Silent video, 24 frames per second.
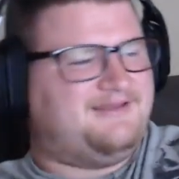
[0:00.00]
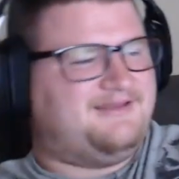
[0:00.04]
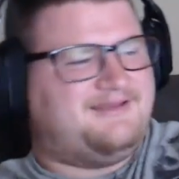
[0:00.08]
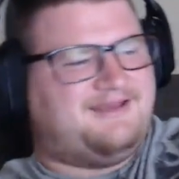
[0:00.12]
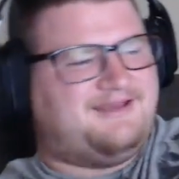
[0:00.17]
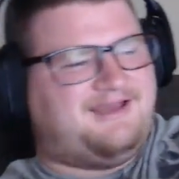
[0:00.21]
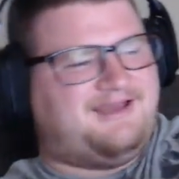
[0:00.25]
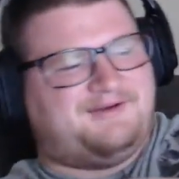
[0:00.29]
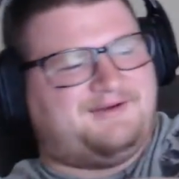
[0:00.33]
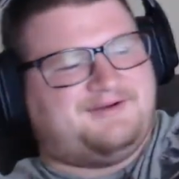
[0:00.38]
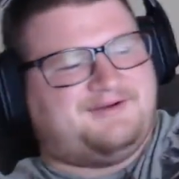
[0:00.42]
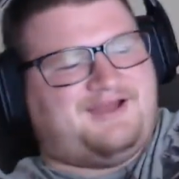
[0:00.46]

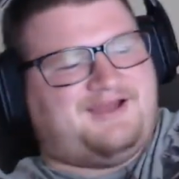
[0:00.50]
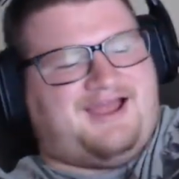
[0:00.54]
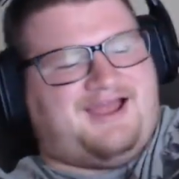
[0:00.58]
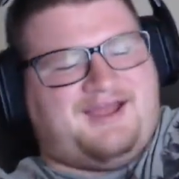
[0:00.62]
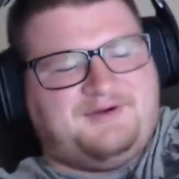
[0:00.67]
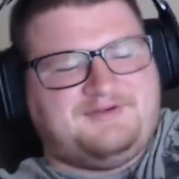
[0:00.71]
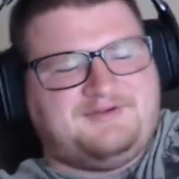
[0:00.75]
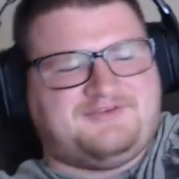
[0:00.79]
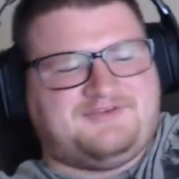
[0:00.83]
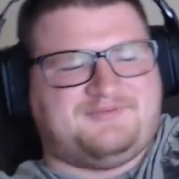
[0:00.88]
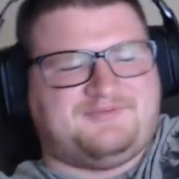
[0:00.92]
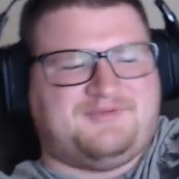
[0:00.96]
I
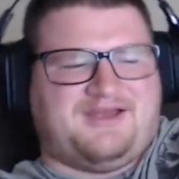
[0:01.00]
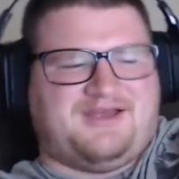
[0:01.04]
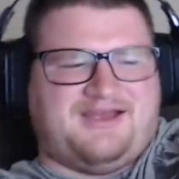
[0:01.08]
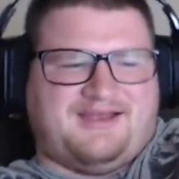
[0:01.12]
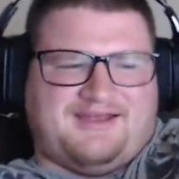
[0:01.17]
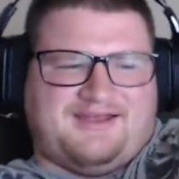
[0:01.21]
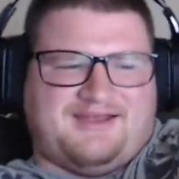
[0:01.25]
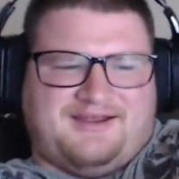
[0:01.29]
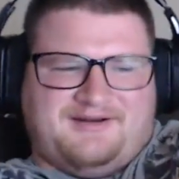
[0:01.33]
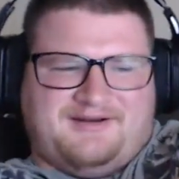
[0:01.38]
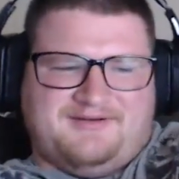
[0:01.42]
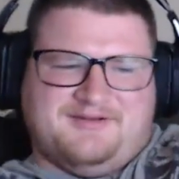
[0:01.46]

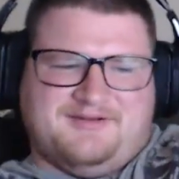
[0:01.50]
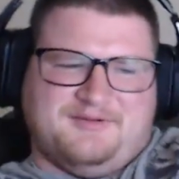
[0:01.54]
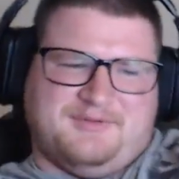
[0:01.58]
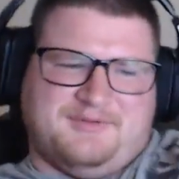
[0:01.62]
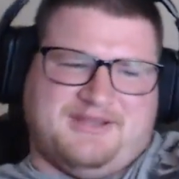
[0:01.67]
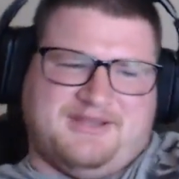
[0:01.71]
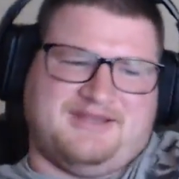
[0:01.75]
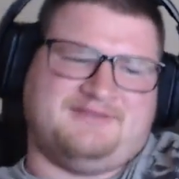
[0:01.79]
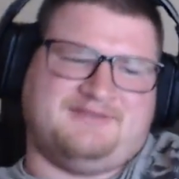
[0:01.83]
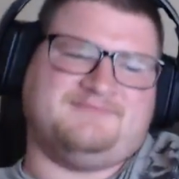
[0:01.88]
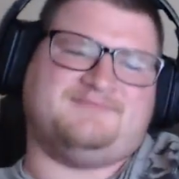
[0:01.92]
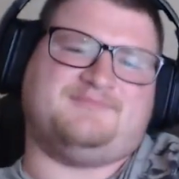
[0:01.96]
don't know,
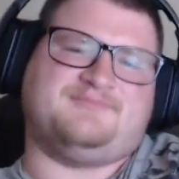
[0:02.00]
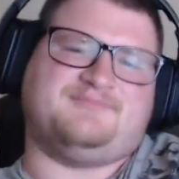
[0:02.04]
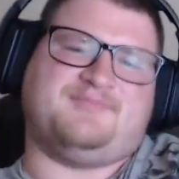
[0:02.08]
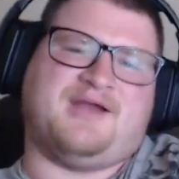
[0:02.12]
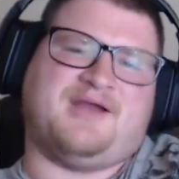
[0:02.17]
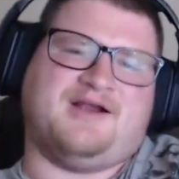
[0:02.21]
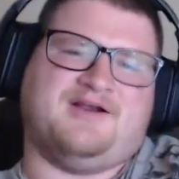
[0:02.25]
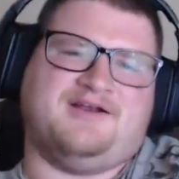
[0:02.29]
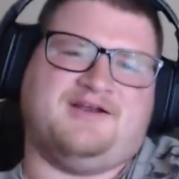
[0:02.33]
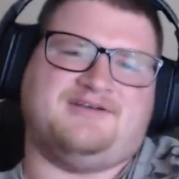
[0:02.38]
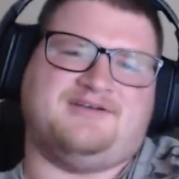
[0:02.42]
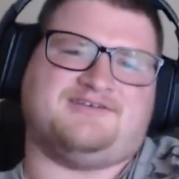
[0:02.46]
man.
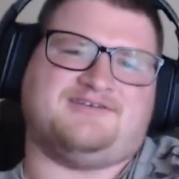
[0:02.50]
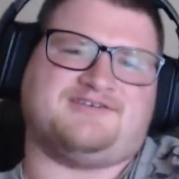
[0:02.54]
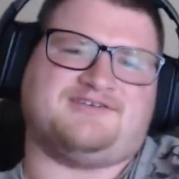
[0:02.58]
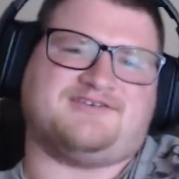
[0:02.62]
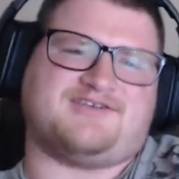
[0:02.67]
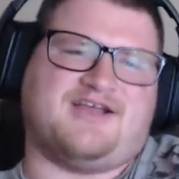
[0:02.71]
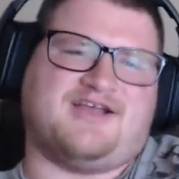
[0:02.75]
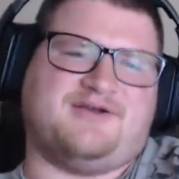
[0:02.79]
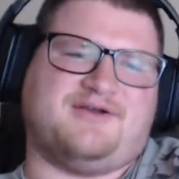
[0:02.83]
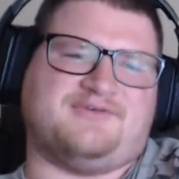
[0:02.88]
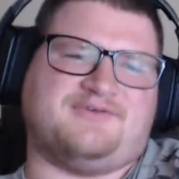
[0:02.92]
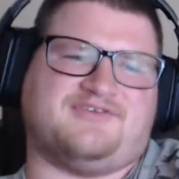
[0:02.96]
Power Rangers,
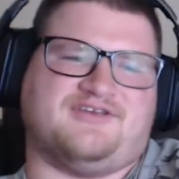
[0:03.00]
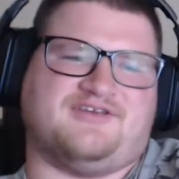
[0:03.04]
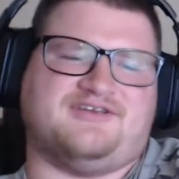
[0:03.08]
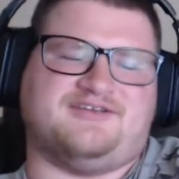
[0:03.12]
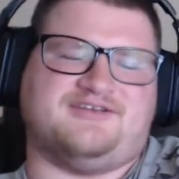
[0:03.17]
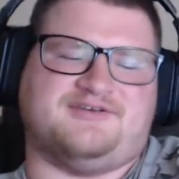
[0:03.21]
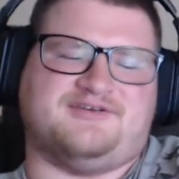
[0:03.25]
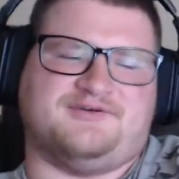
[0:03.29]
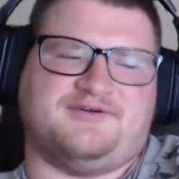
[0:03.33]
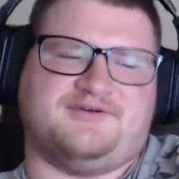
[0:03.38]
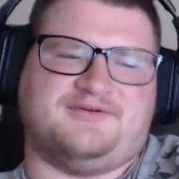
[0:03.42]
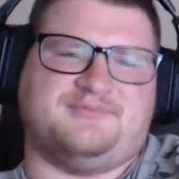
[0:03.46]
I was
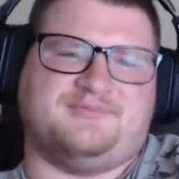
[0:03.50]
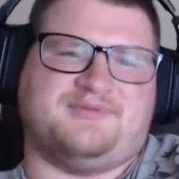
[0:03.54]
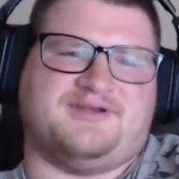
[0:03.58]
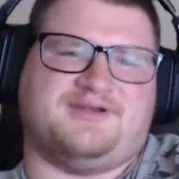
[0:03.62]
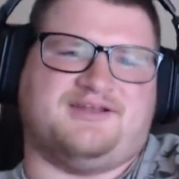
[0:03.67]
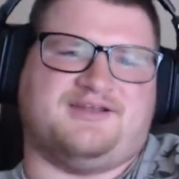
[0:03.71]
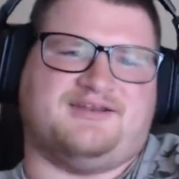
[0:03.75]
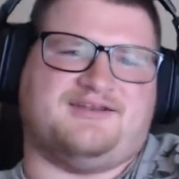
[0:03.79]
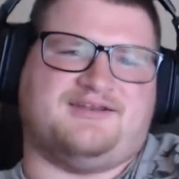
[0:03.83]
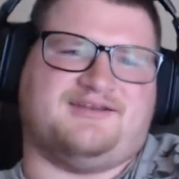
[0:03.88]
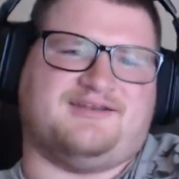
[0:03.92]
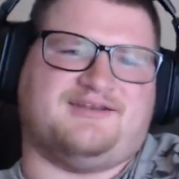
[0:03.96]
into it,
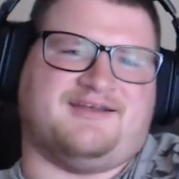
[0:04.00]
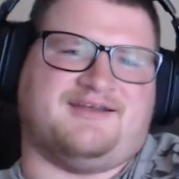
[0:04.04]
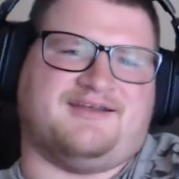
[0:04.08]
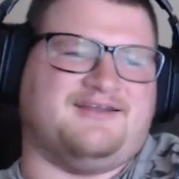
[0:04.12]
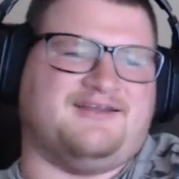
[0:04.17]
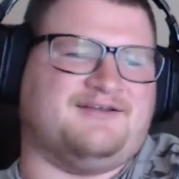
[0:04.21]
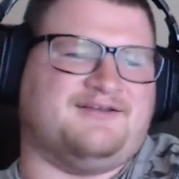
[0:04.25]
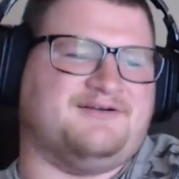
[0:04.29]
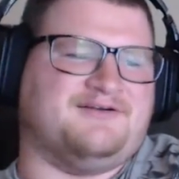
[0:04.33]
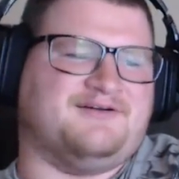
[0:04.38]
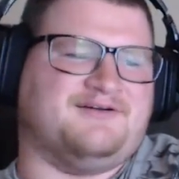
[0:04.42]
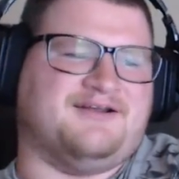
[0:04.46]
but I
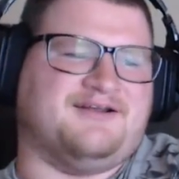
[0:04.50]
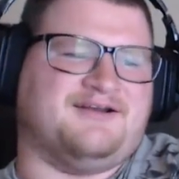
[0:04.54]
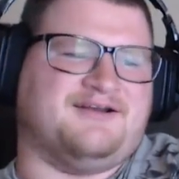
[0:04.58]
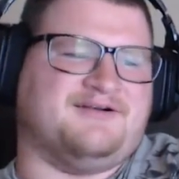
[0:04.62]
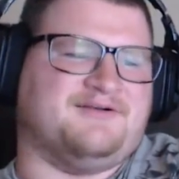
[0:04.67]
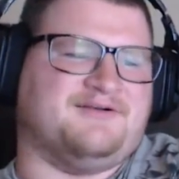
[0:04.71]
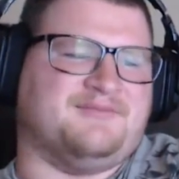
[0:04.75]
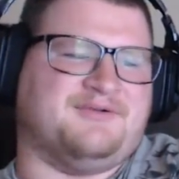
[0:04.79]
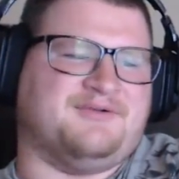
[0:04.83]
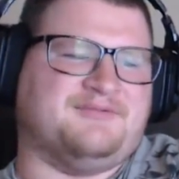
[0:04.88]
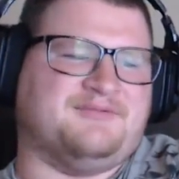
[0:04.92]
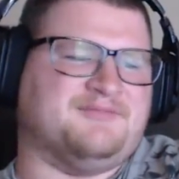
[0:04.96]

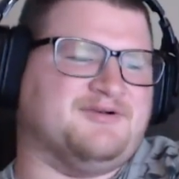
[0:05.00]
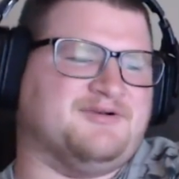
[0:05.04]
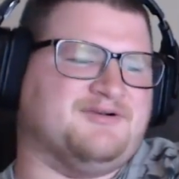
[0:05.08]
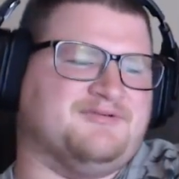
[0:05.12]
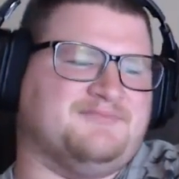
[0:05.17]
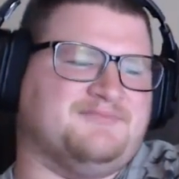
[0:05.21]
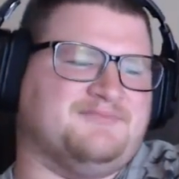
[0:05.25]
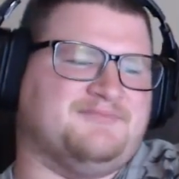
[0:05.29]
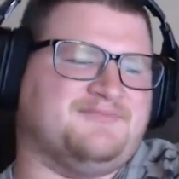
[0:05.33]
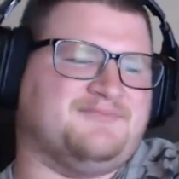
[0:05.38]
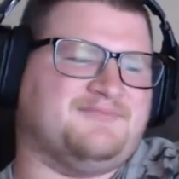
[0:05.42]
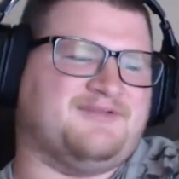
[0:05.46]
don't remember
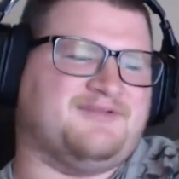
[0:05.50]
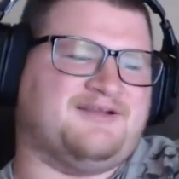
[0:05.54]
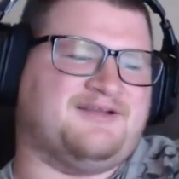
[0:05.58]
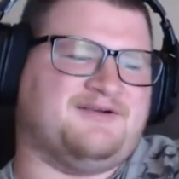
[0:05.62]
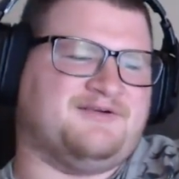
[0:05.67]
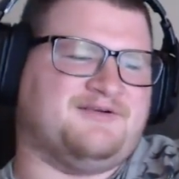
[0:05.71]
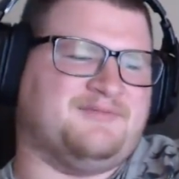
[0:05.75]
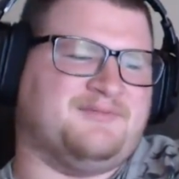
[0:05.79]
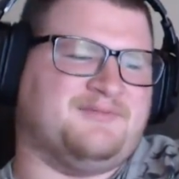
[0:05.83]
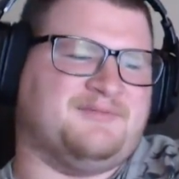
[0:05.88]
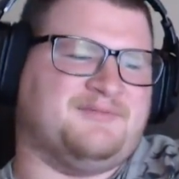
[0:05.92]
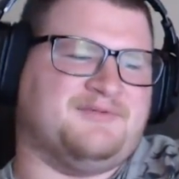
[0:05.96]
them. I
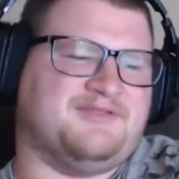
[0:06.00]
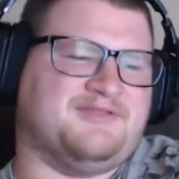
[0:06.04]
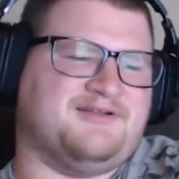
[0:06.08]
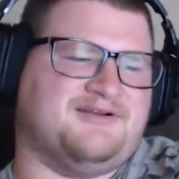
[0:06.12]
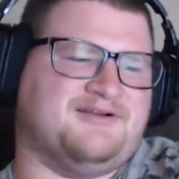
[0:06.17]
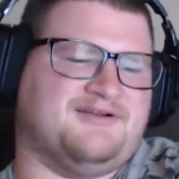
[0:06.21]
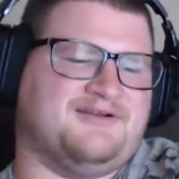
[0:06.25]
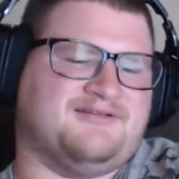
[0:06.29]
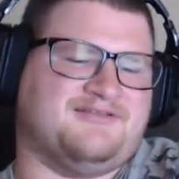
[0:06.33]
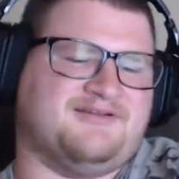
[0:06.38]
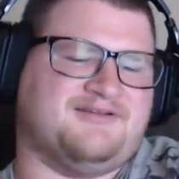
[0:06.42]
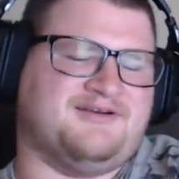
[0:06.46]
don't remember
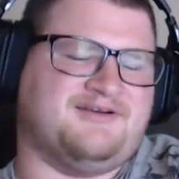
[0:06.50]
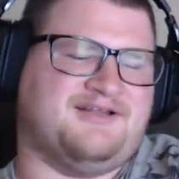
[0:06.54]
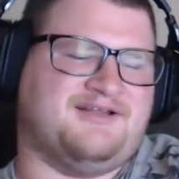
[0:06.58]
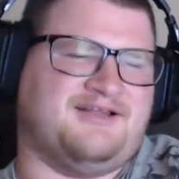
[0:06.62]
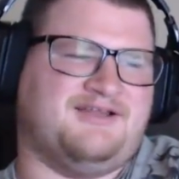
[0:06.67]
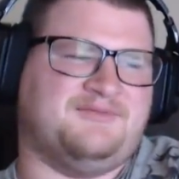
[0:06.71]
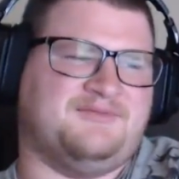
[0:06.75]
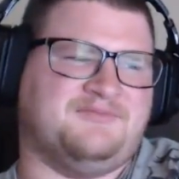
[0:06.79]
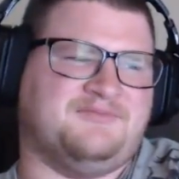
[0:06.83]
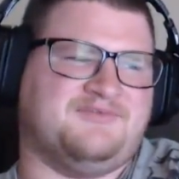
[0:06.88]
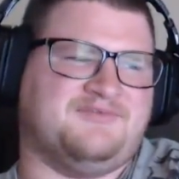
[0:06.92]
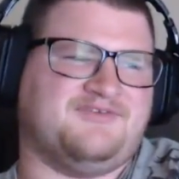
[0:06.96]
their
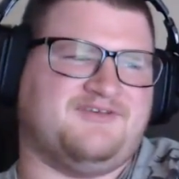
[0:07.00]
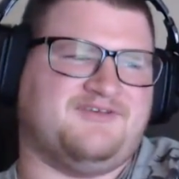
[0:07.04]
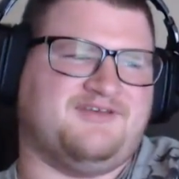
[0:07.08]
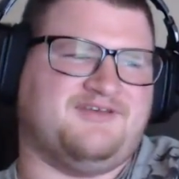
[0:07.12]
names.